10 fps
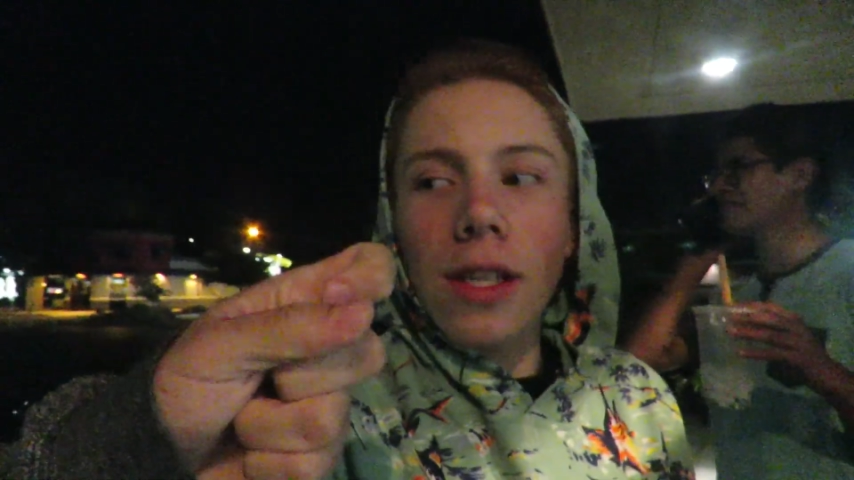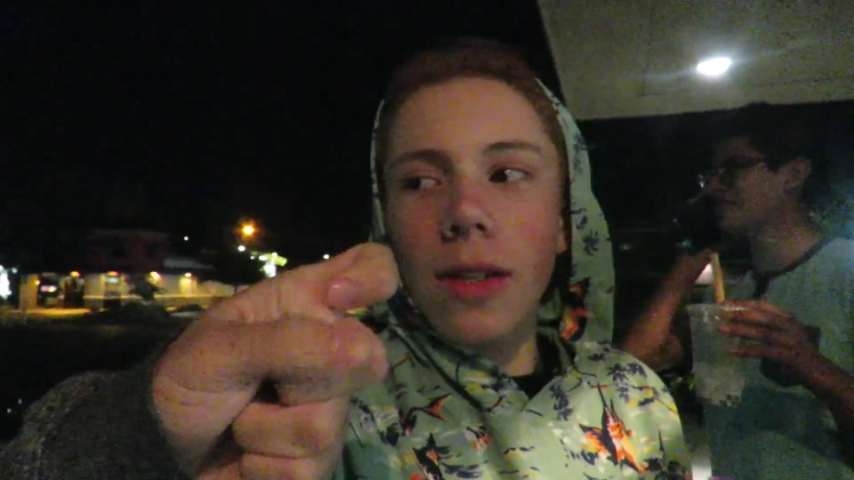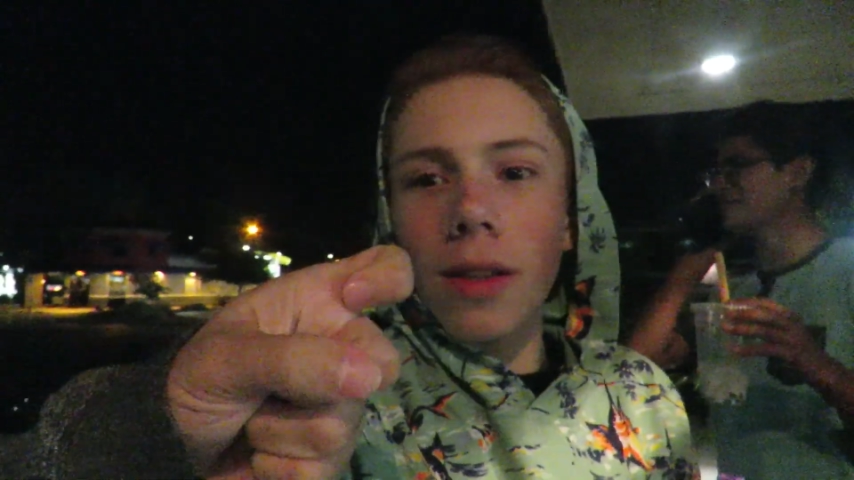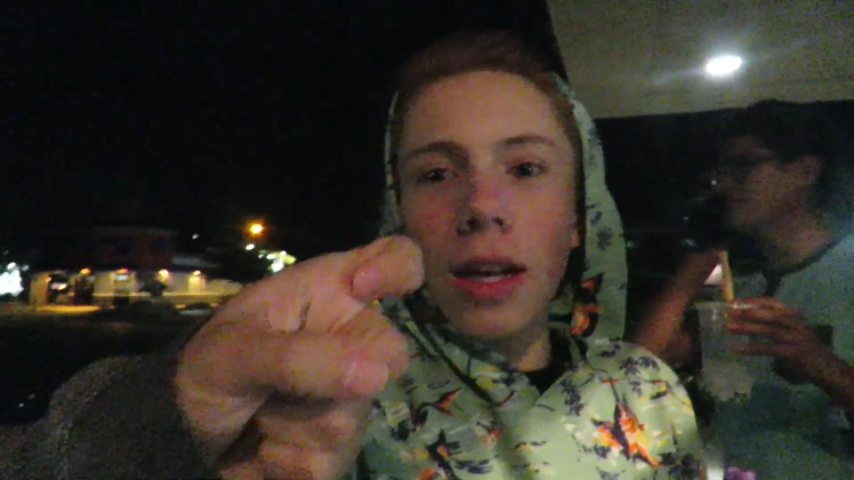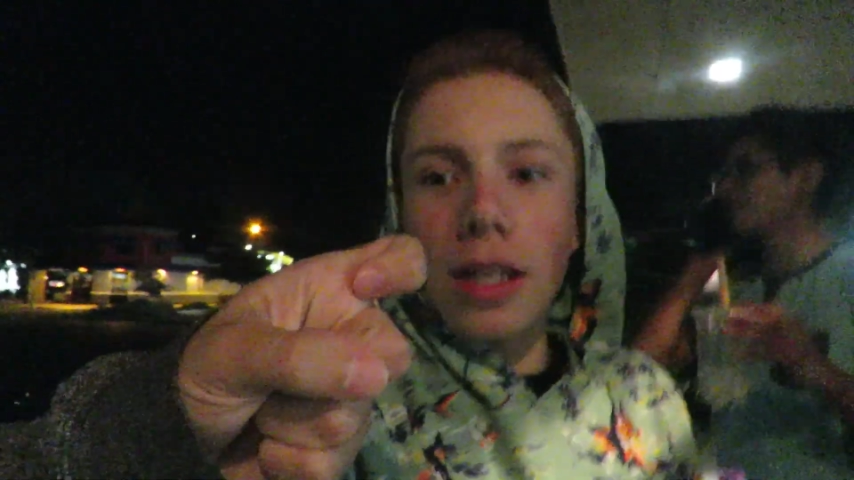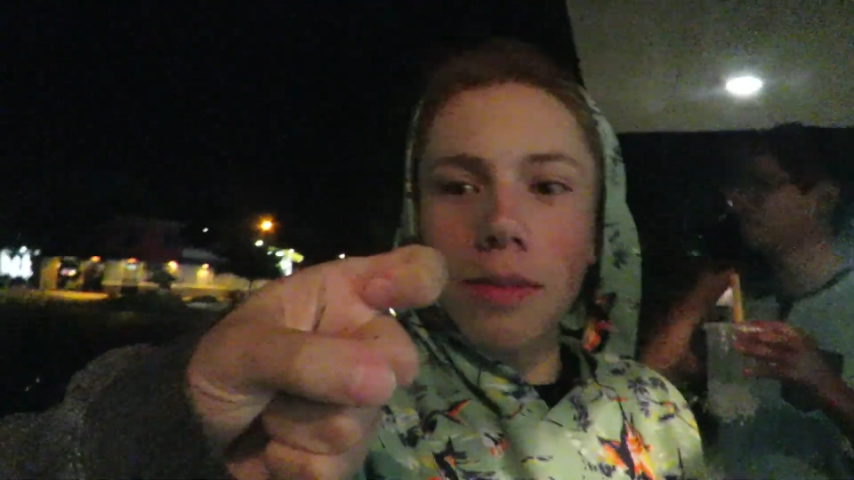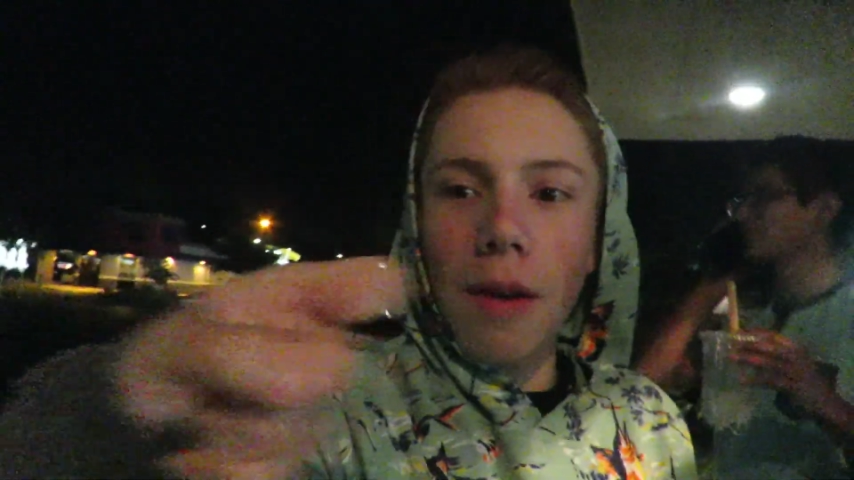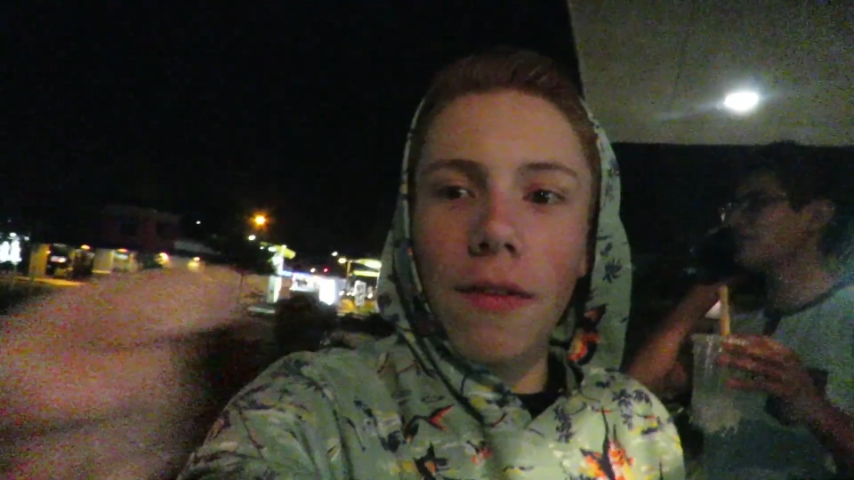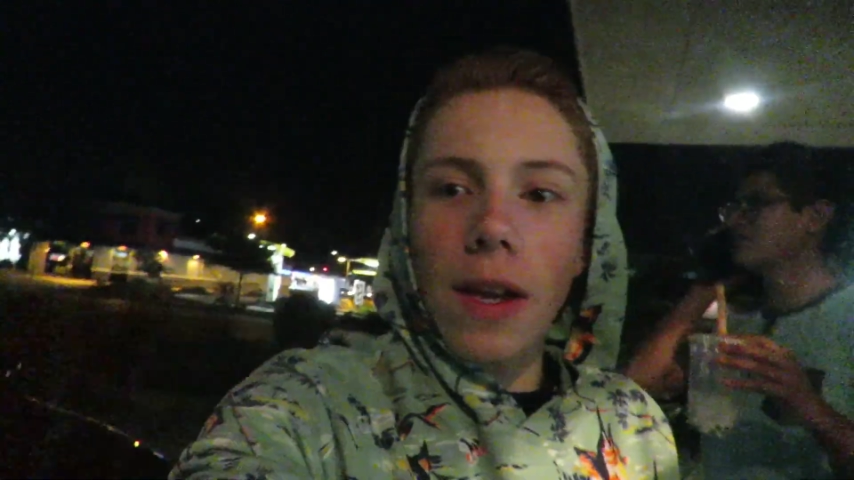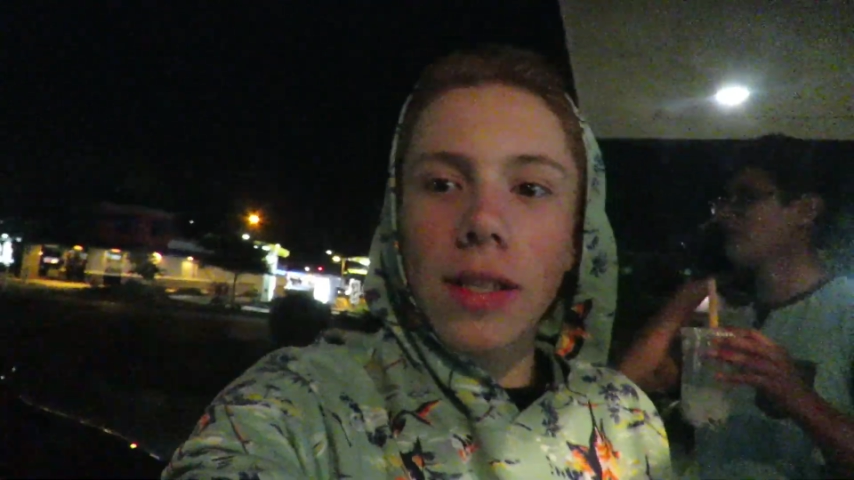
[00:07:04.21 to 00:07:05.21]
That's
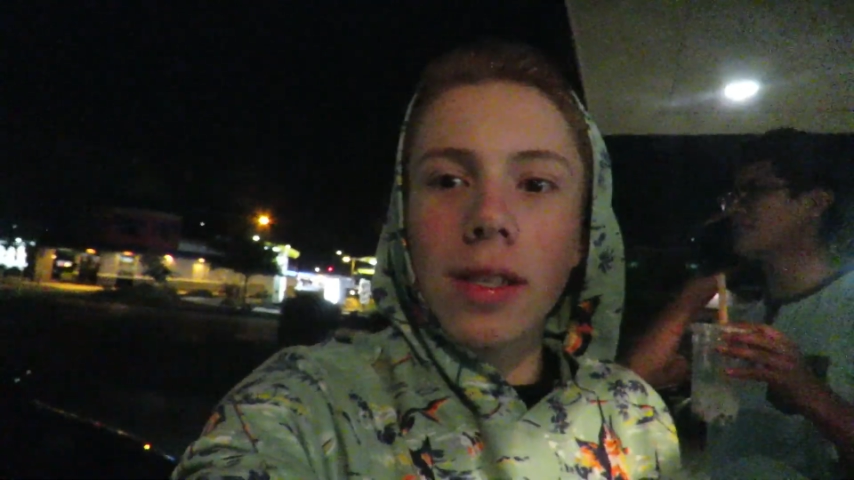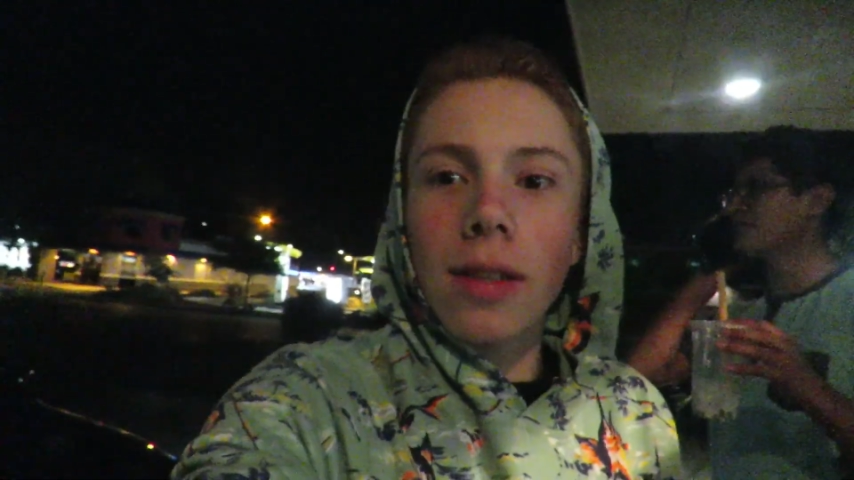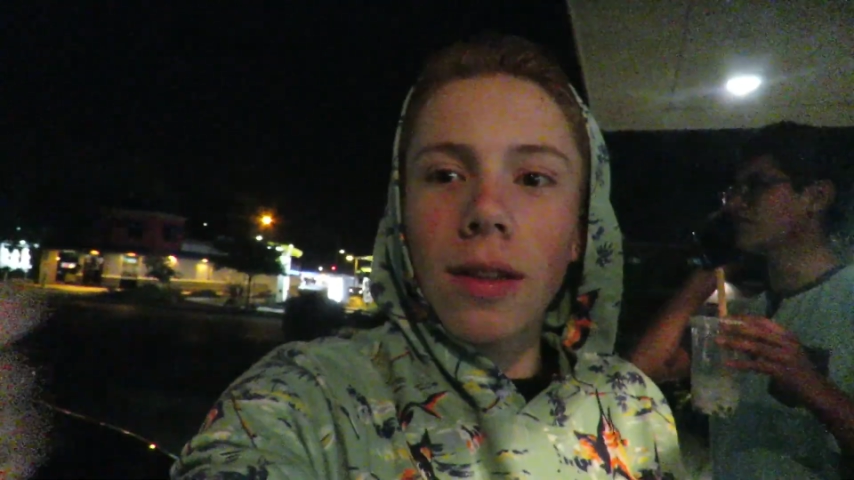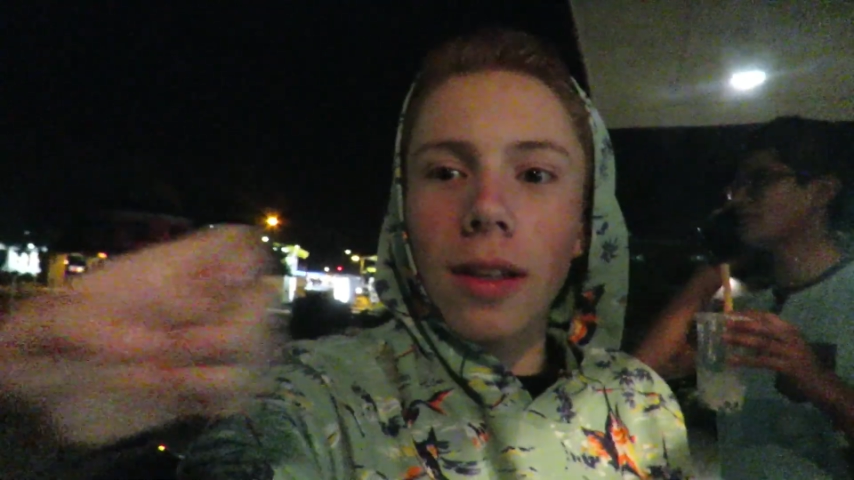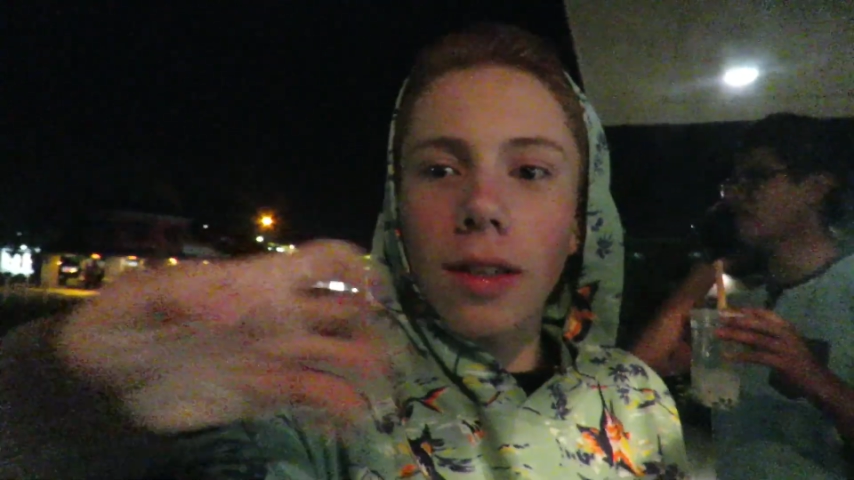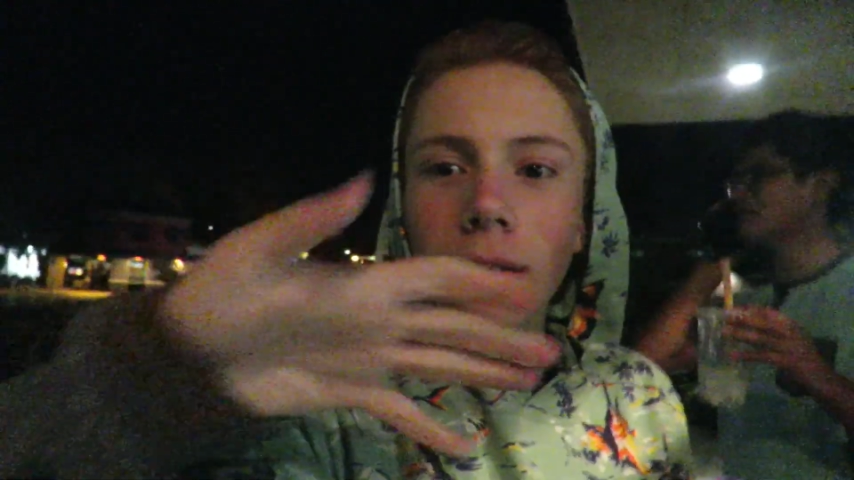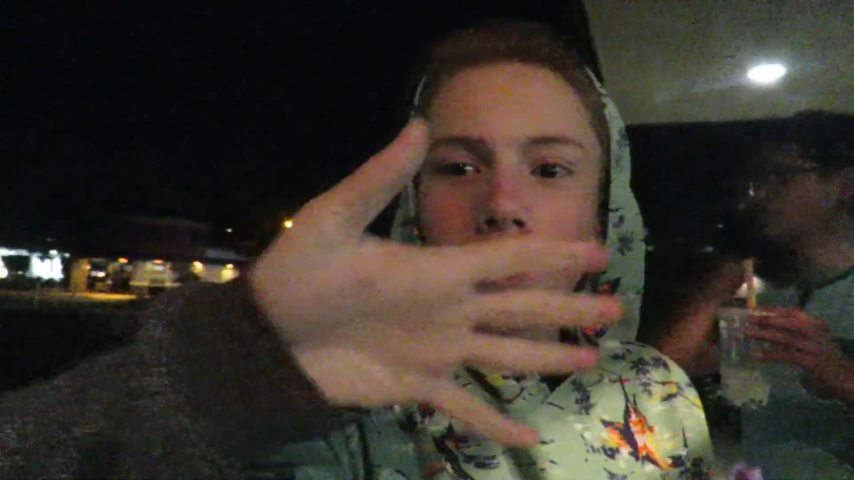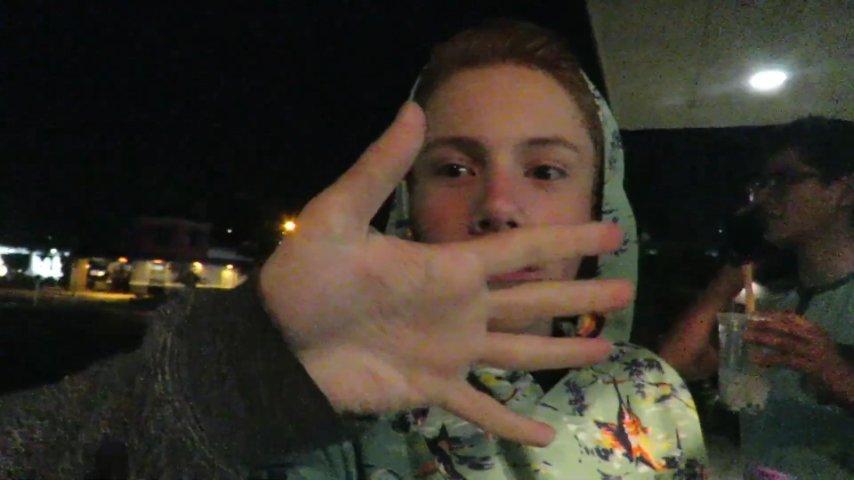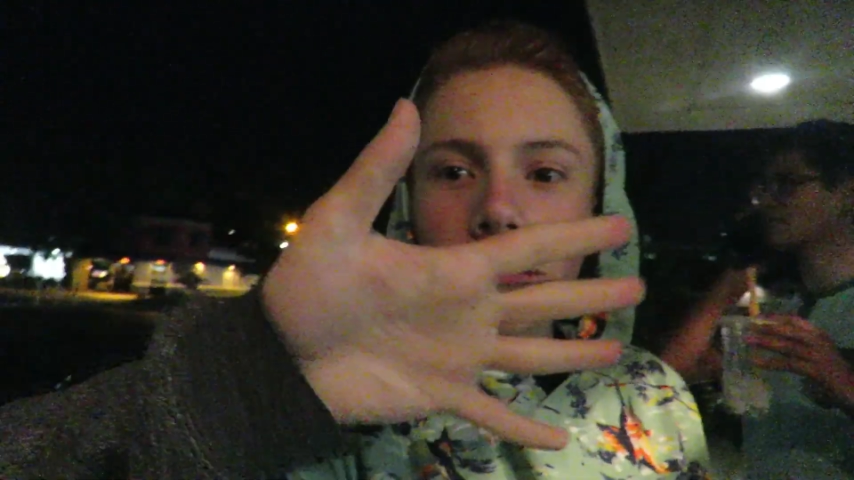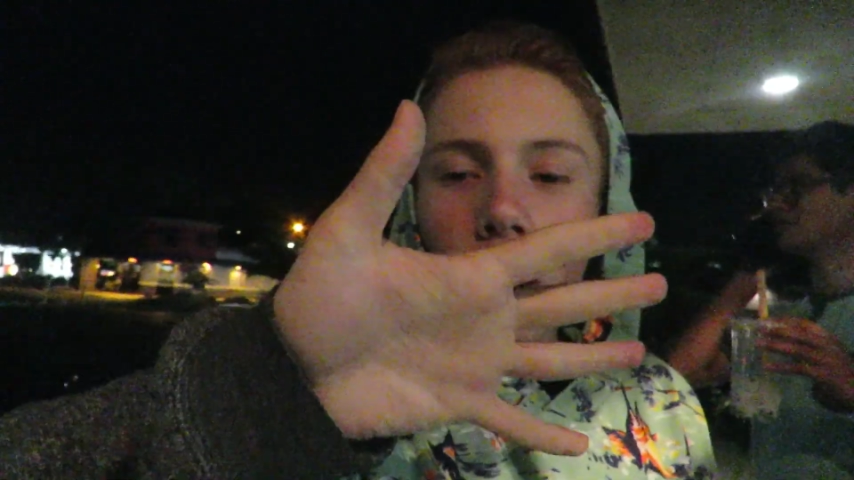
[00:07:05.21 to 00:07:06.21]
my face. I was trying to
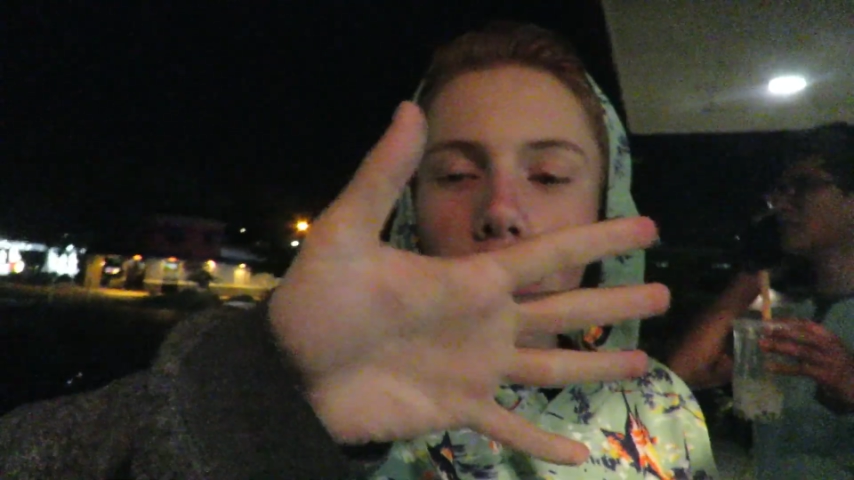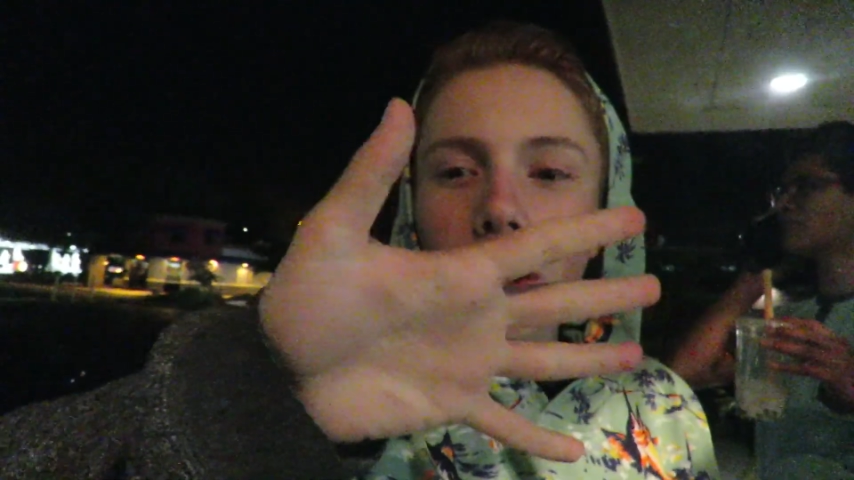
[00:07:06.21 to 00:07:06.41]
no,